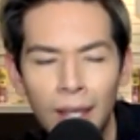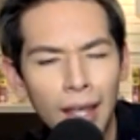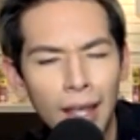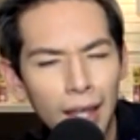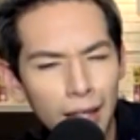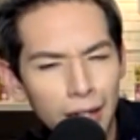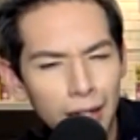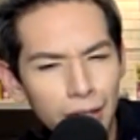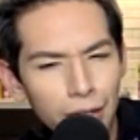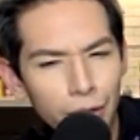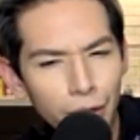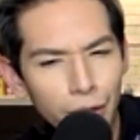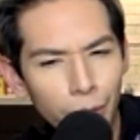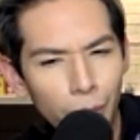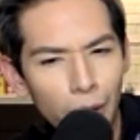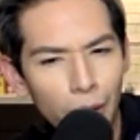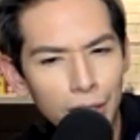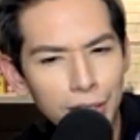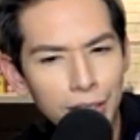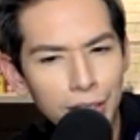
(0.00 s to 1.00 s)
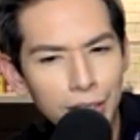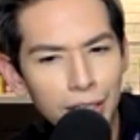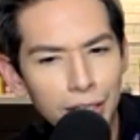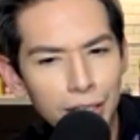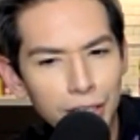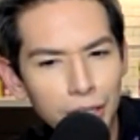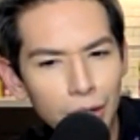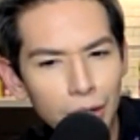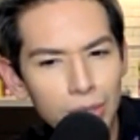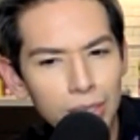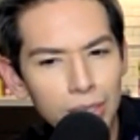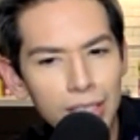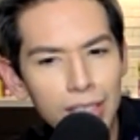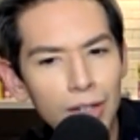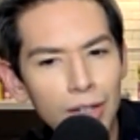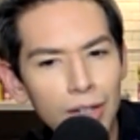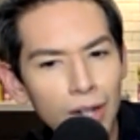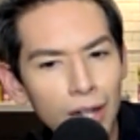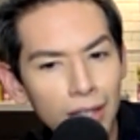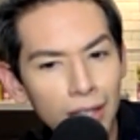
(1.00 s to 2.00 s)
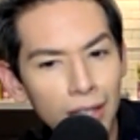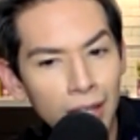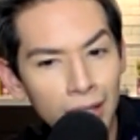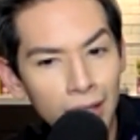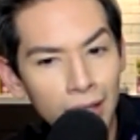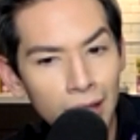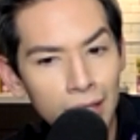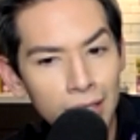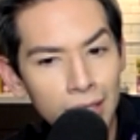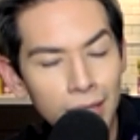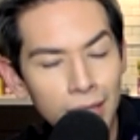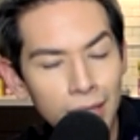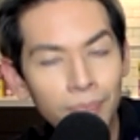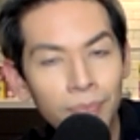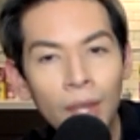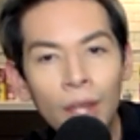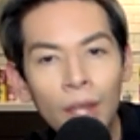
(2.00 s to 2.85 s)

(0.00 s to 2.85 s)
Andy, are you watching these shows? Because they're not that classy.